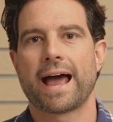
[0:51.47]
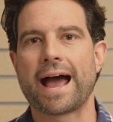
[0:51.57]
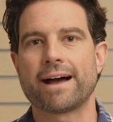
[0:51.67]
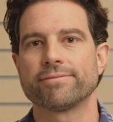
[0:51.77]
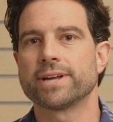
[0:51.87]

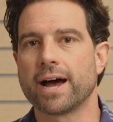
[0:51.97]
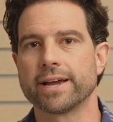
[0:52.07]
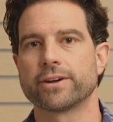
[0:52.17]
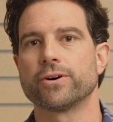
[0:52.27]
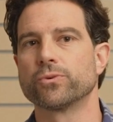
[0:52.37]
have an
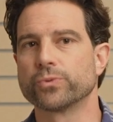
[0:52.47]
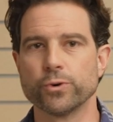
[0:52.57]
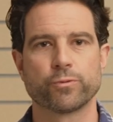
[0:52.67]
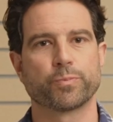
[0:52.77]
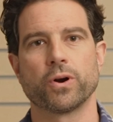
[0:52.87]
IKO
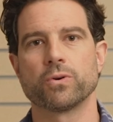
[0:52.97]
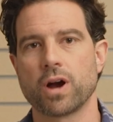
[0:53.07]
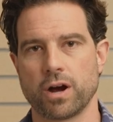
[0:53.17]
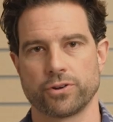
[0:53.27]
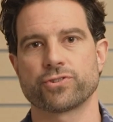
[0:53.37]
ROOFPRO
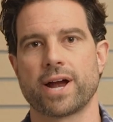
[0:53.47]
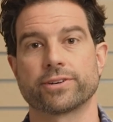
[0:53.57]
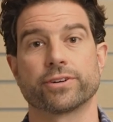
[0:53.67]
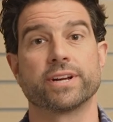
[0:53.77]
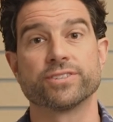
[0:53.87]

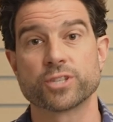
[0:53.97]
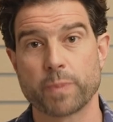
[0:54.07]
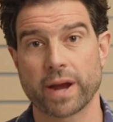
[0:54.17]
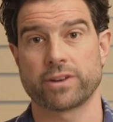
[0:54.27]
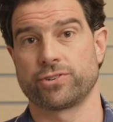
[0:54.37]
contractor
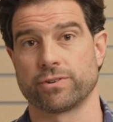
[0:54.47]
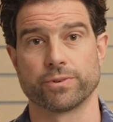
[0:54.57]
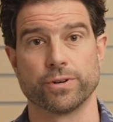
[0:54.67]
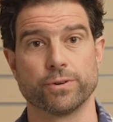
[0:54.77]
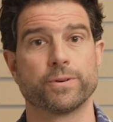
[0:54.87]
inspect your
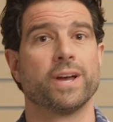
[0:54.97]
roof